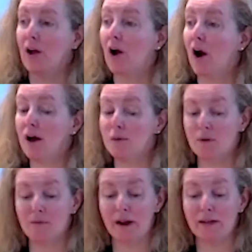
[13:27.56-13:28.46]
God
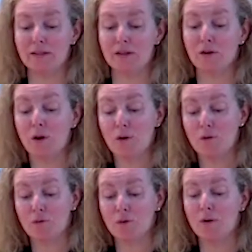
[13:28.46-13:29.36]
provides the
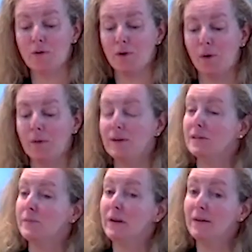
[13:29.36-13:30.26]
fruit of the Holy
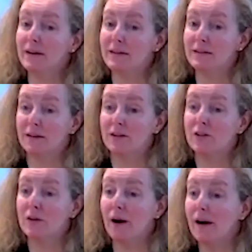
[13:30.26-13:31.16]
Spirit
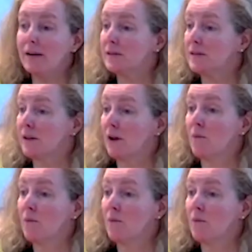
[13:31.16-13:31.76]
to us